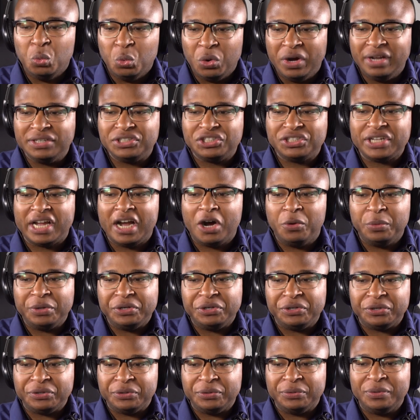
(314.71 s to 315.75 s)
What shall we
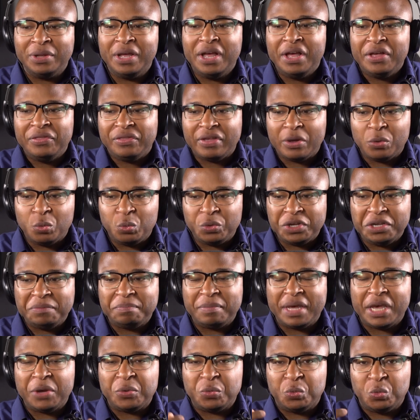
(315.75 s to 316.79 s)
do that we
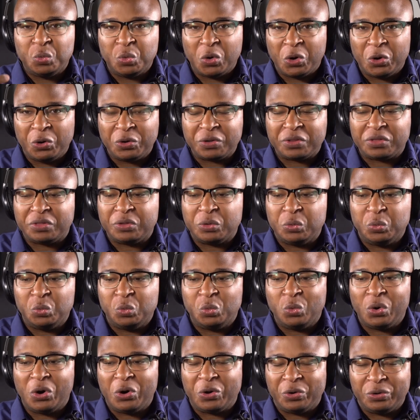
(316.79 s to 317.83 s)
may work the
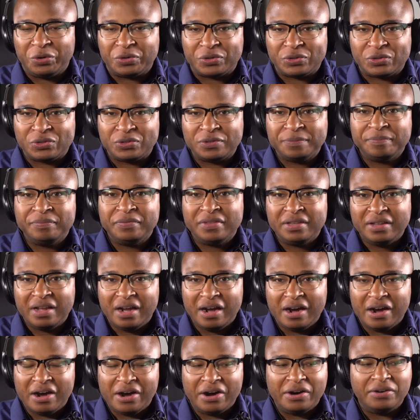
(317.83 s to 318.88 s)
works
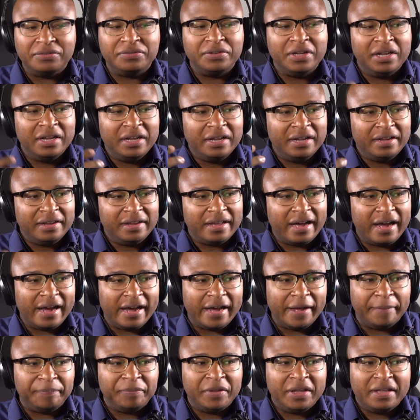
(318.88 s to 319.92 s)
of
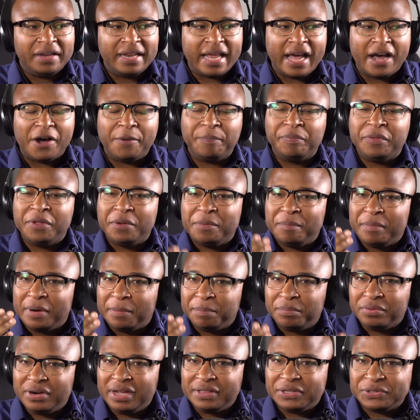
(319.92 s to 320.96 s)
God? Now,
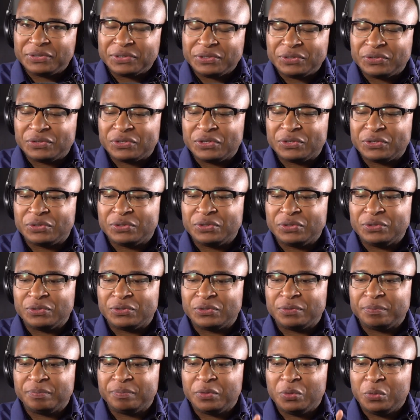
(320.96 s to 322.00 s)
my brothers and
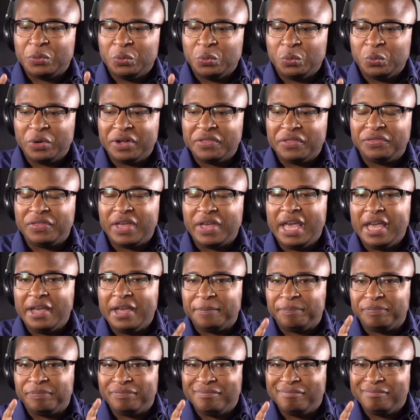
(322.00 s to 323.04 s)
sisters, what
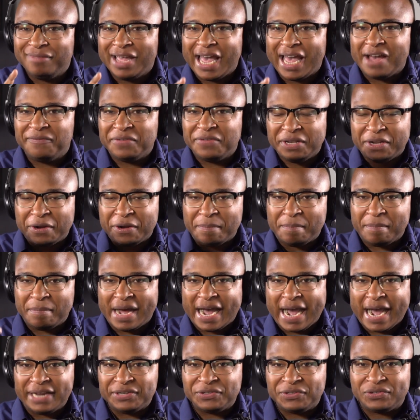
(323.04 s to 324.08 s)
they have in their
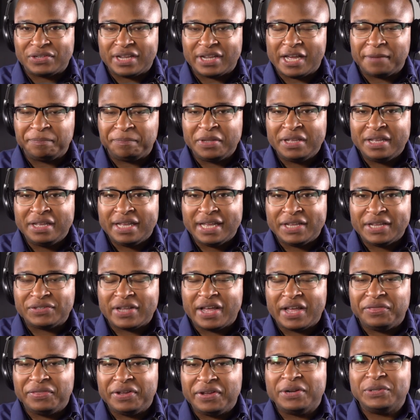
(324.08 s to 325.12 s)
mindset is
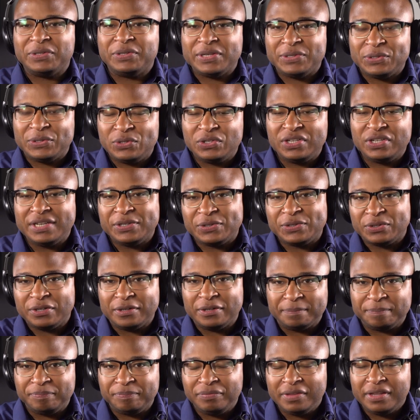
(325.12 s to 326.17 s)
that there's a
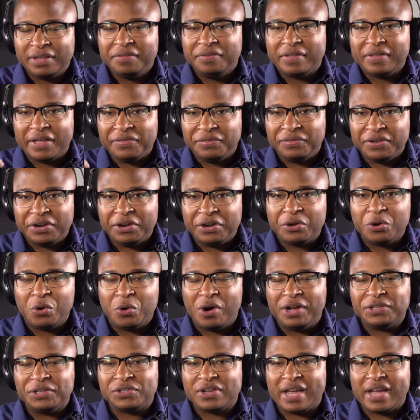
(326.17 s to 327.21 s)
system that they're
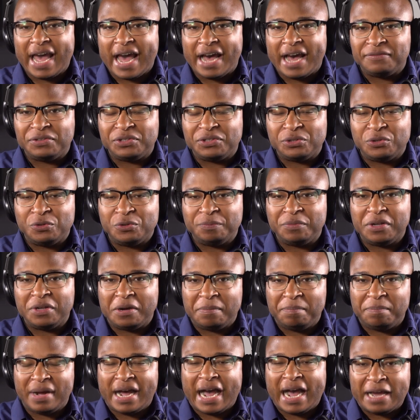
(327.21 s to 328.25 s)
going to have to
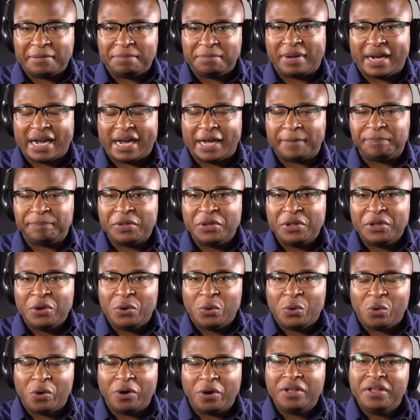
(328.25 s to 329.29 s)
abide by,
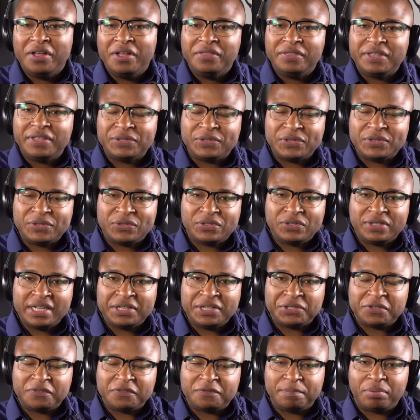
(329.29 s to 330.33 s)
or this
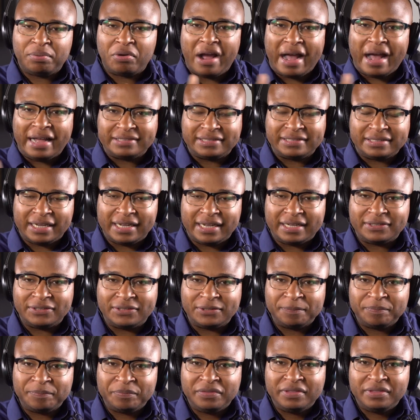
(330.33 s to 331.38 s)
extensive
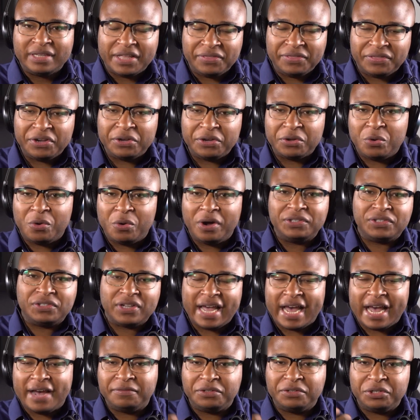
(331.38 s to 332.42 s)
process that they're going
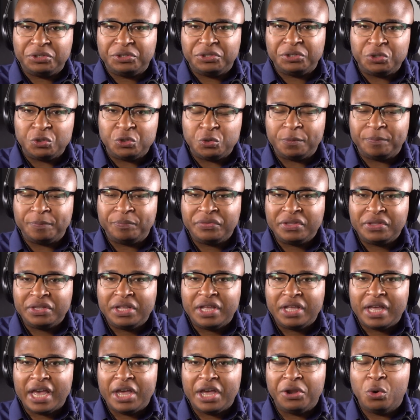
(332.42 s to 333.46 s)
to have to do
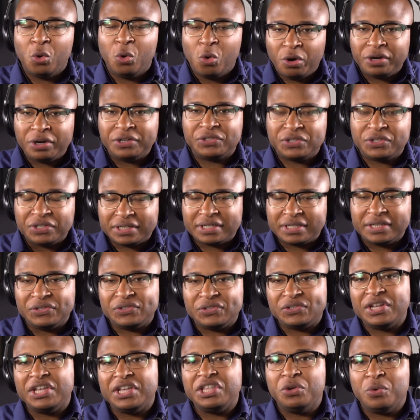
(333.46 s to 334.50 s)
in order to
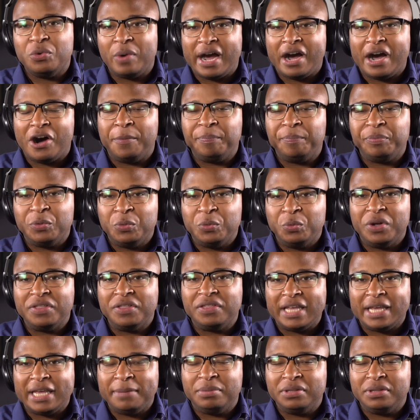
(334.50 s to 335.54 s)
continue out
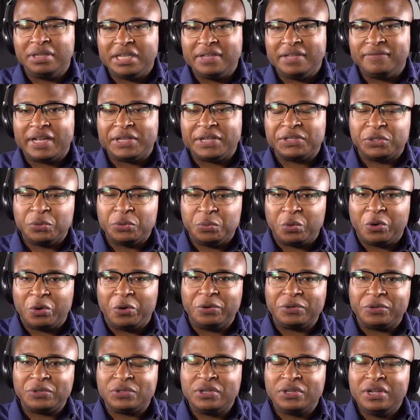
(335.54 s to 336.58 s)
what they believe as the
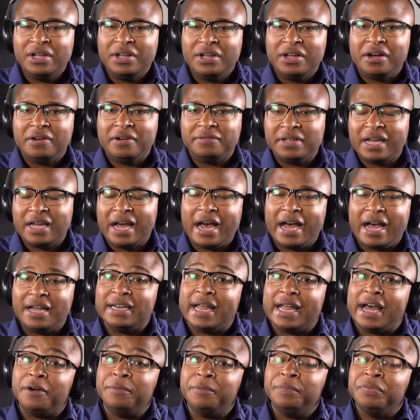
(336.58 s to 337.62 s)
works of God.
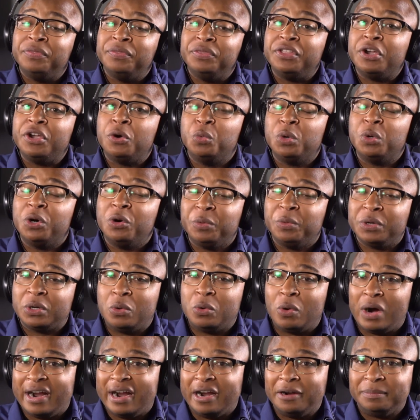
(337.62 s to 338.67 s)
Now, there were
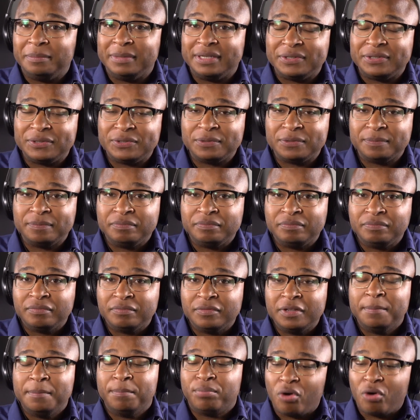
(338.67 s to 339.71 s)
requirements
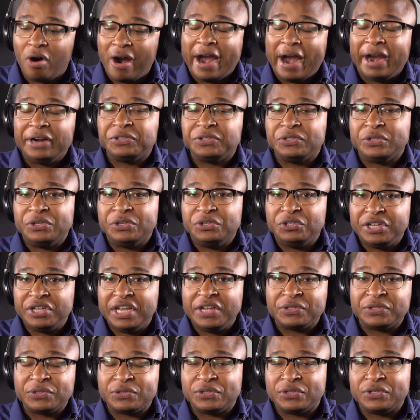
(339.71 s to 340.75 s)
prior to
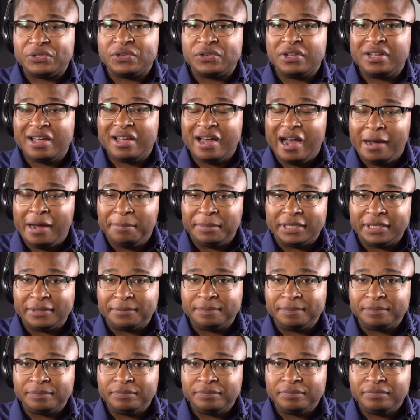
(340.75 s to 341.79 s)
Jesus's
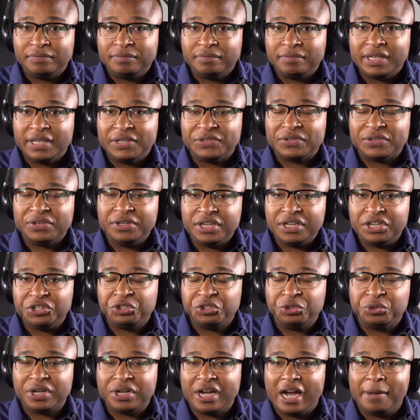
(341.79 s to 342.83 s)
coming, his
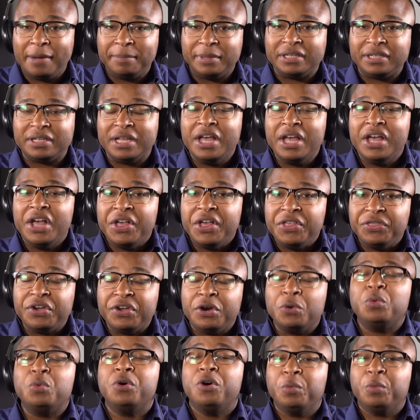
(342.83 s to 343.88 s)
initial coming,
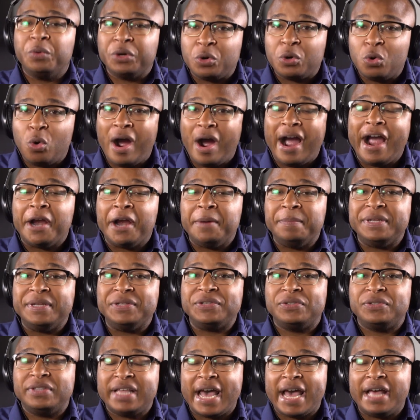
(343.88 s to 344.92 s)
there were
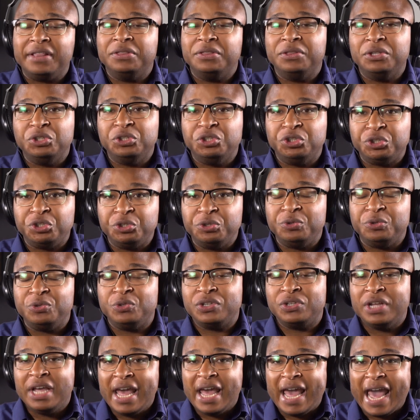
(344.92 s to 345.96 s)
requirements that the
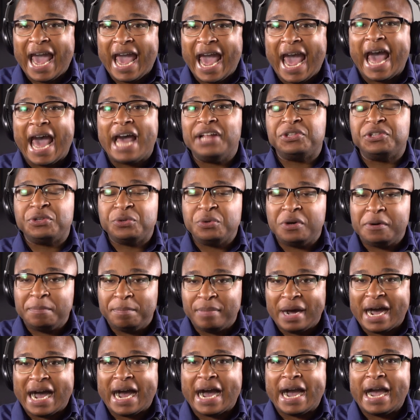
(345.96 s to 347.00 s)
Jews had to
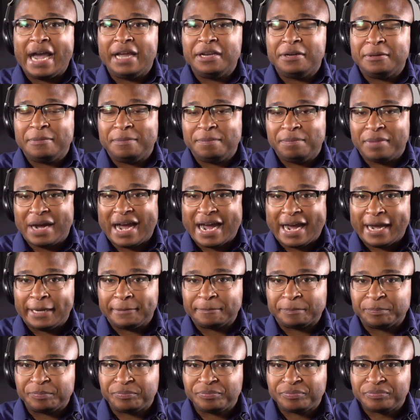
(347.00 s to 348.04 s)
abide
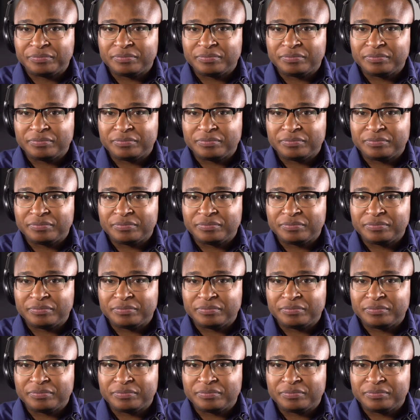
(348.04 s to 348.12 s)
by.